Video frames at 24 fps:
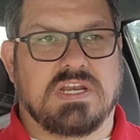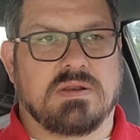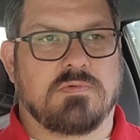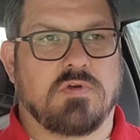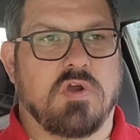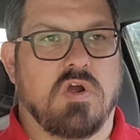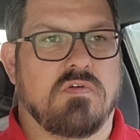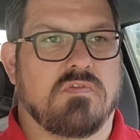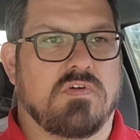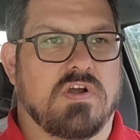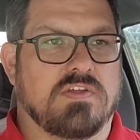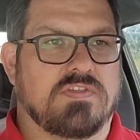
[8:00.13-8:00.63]
him
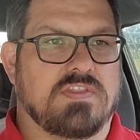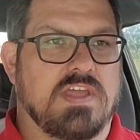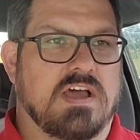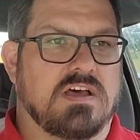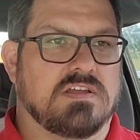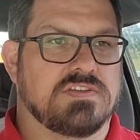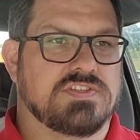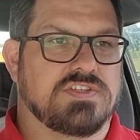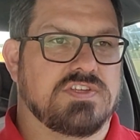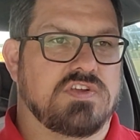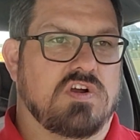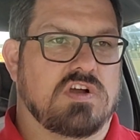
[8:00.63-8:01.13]
go over a
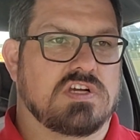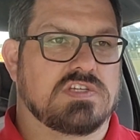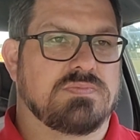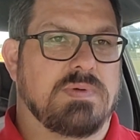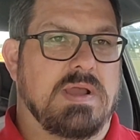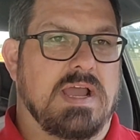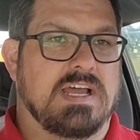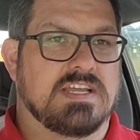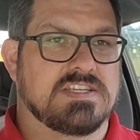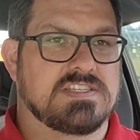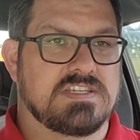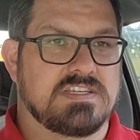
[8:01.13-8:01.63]
thousand yards
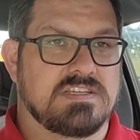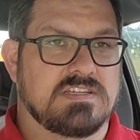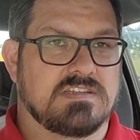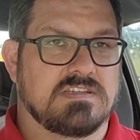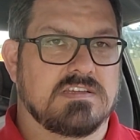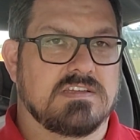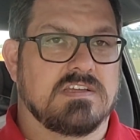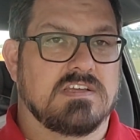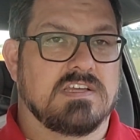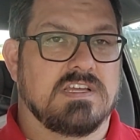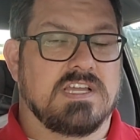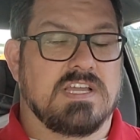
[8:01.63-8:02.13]
passing.
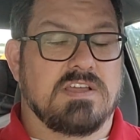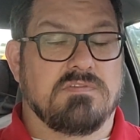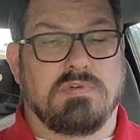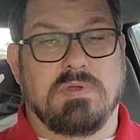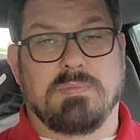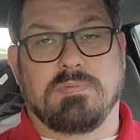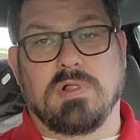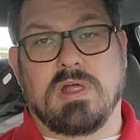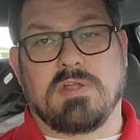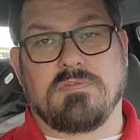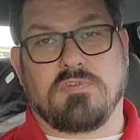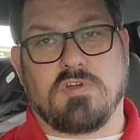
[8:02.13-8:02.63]
If we
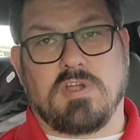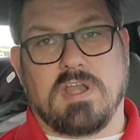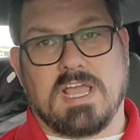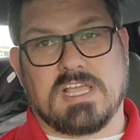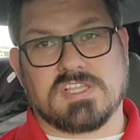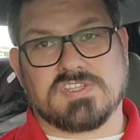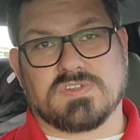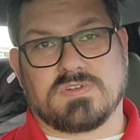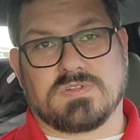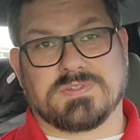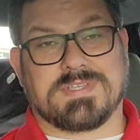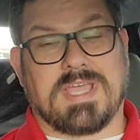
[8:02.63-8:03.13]
play for a
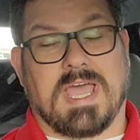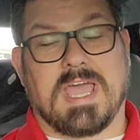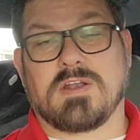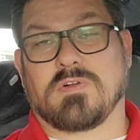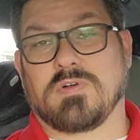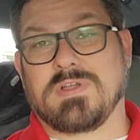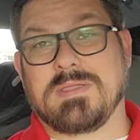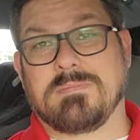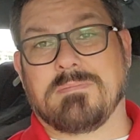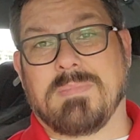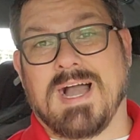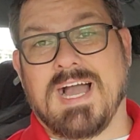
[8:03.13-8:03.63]
national
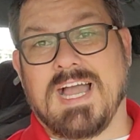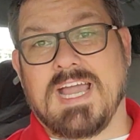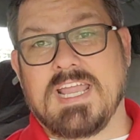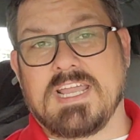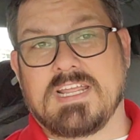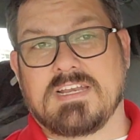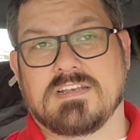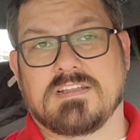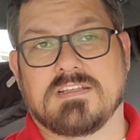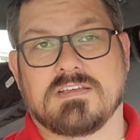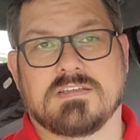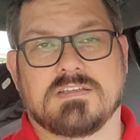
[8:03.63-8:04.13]
title, he
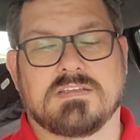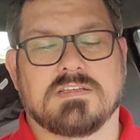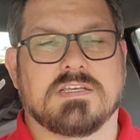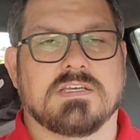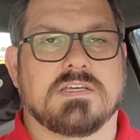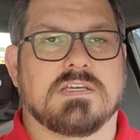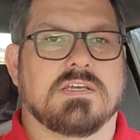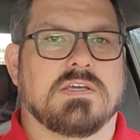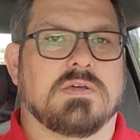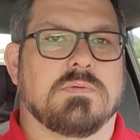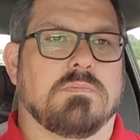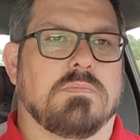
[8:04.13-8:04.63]
might
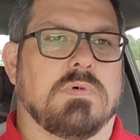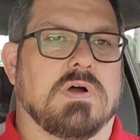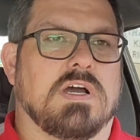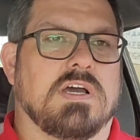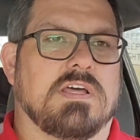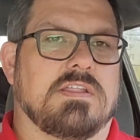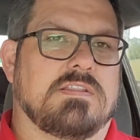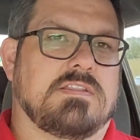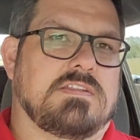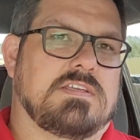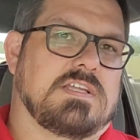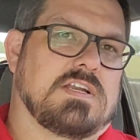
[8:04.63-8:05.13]

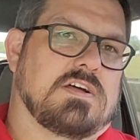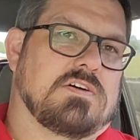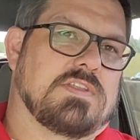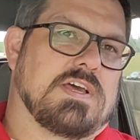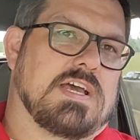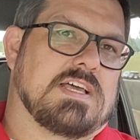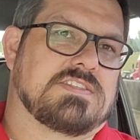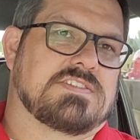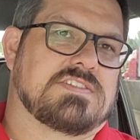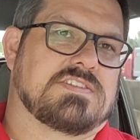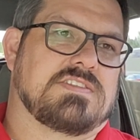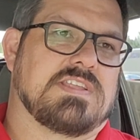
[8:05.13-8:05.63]
but you know
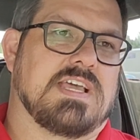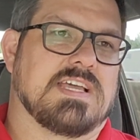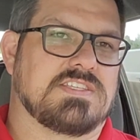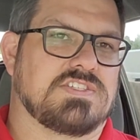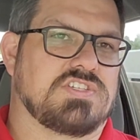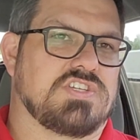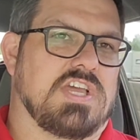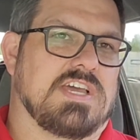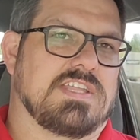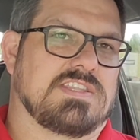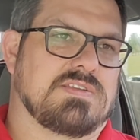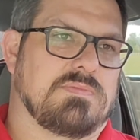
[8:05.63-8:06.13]
that's
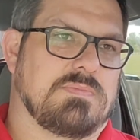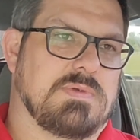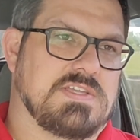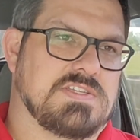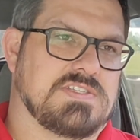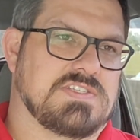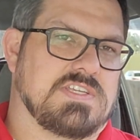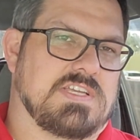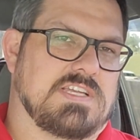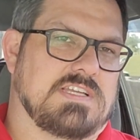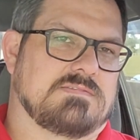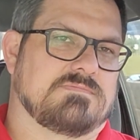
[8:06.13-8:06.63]
that's yet to be
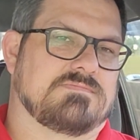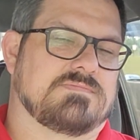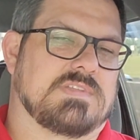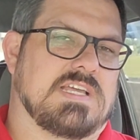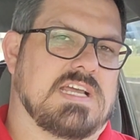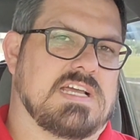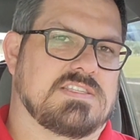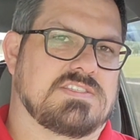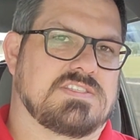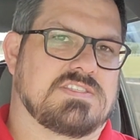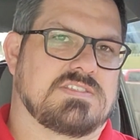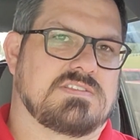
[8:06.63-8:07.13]
seen.
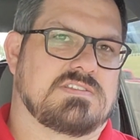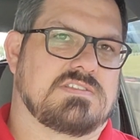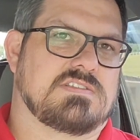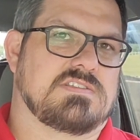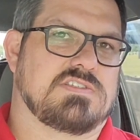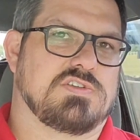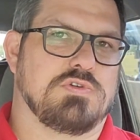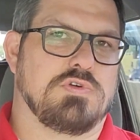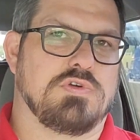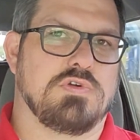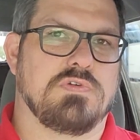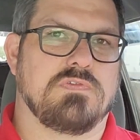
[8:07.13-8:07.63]
That's
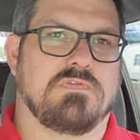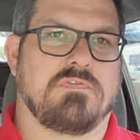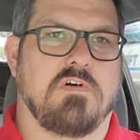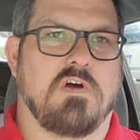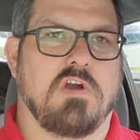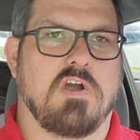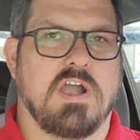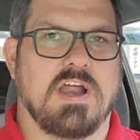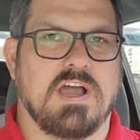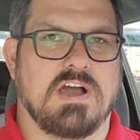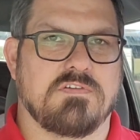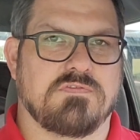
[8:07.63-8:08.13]
too
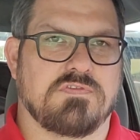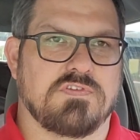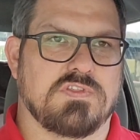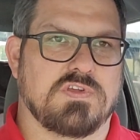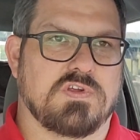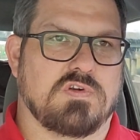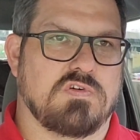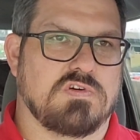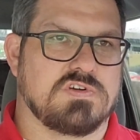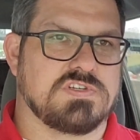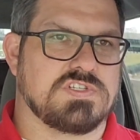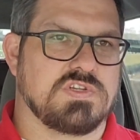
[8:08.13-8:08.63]
far out for the
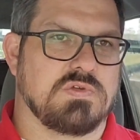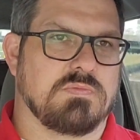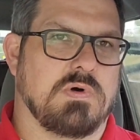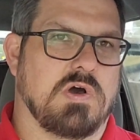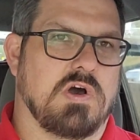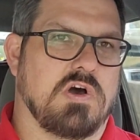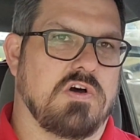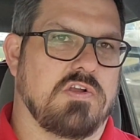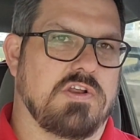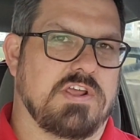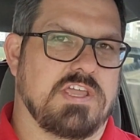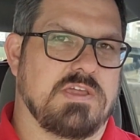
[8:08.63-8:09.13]
crystal
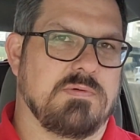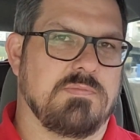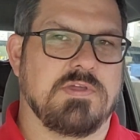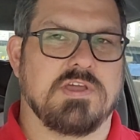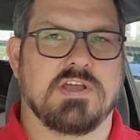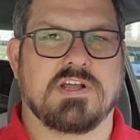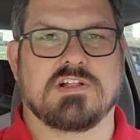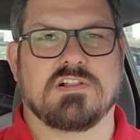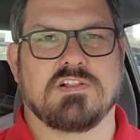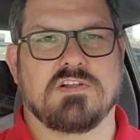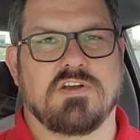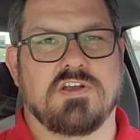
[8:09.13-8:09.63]
ball to give me
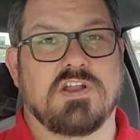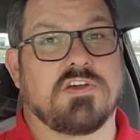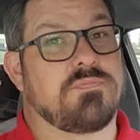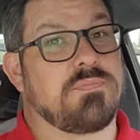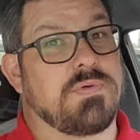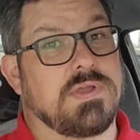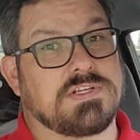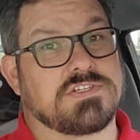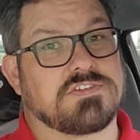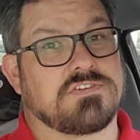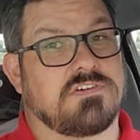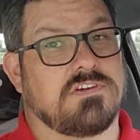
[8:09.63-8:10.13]
a clear enough
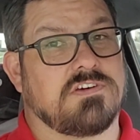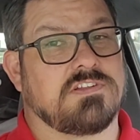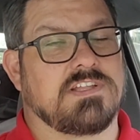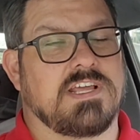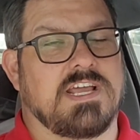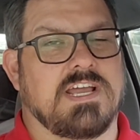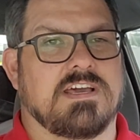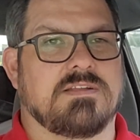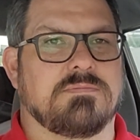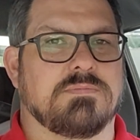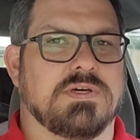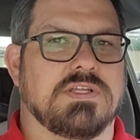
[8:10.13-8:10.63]
picture on
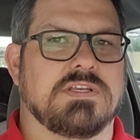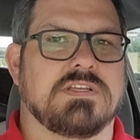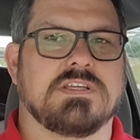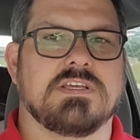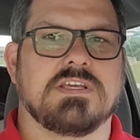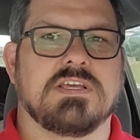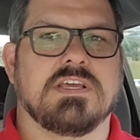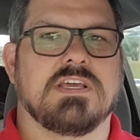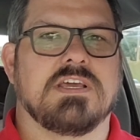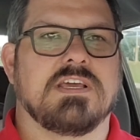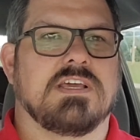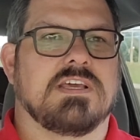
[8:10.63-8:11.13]
that.
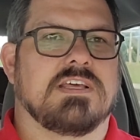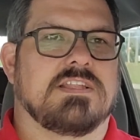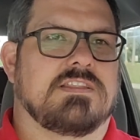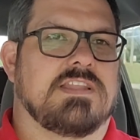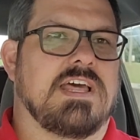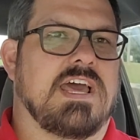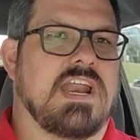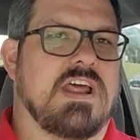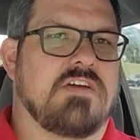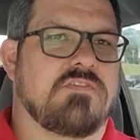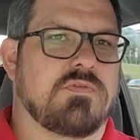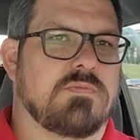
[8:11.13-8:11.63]
But
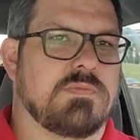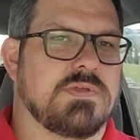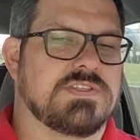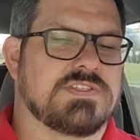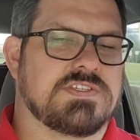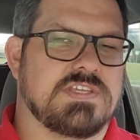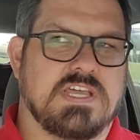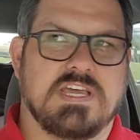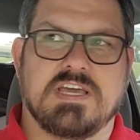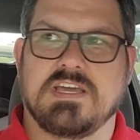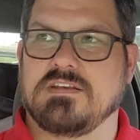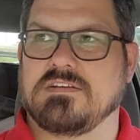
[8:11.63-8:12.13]
that having been
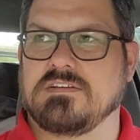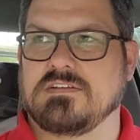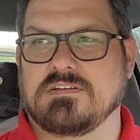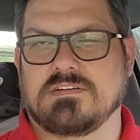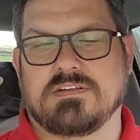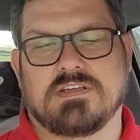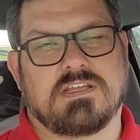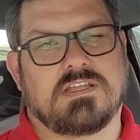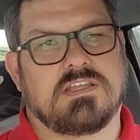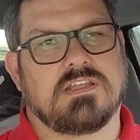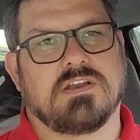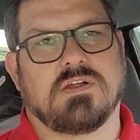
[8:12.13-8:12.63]
said,
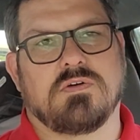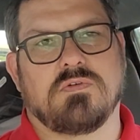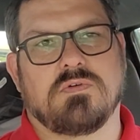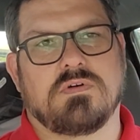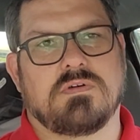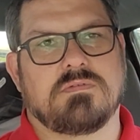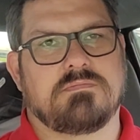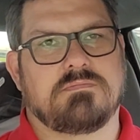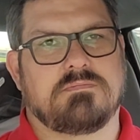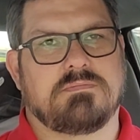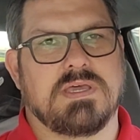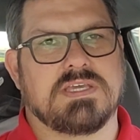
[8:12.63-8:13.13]
you know,
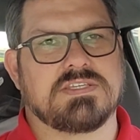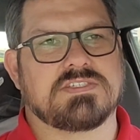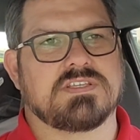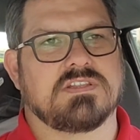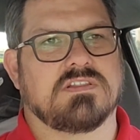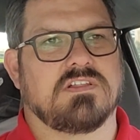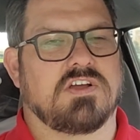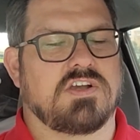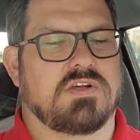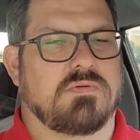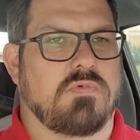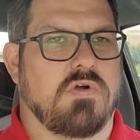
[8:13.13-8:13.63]
best of
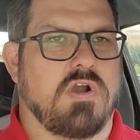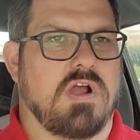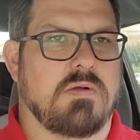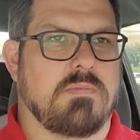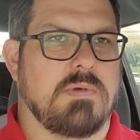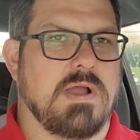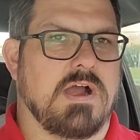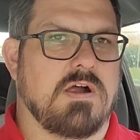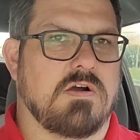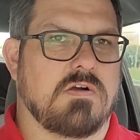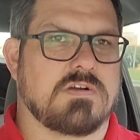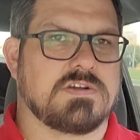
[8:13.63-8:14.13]
luck to Brock
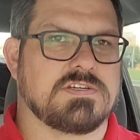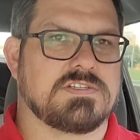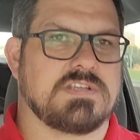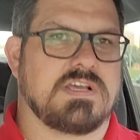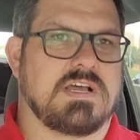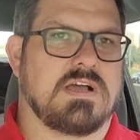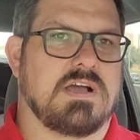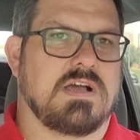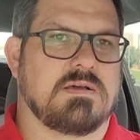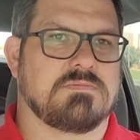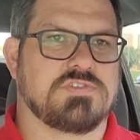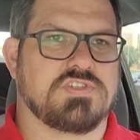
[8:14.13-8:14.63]
Bowers.
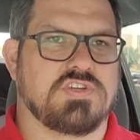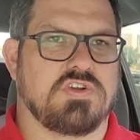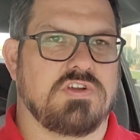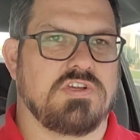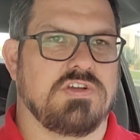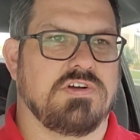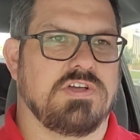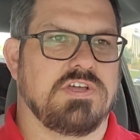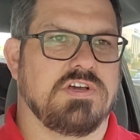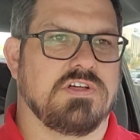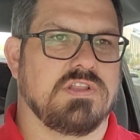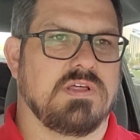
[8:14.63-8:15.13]
I'm sure
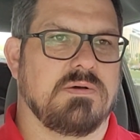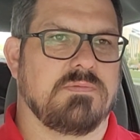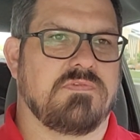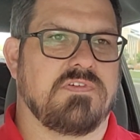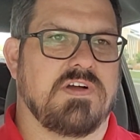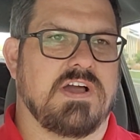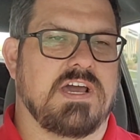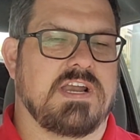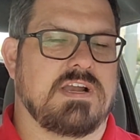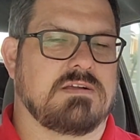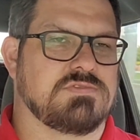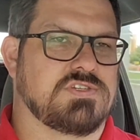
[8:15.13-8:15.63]
he'll heal up
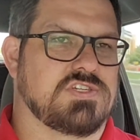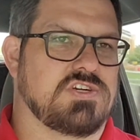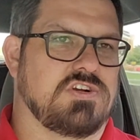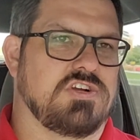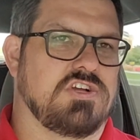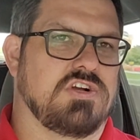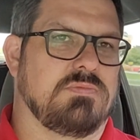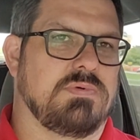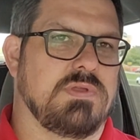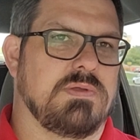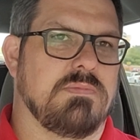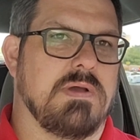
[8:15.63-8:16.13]
fine. I'm sure
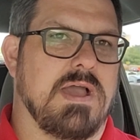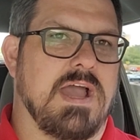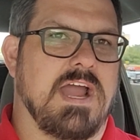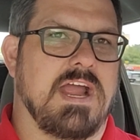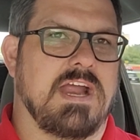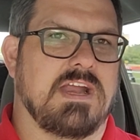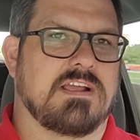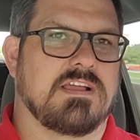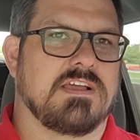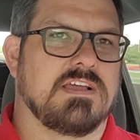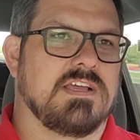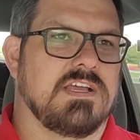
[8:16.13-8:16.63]
he'll be
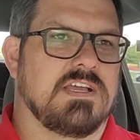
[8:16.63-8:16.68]
back.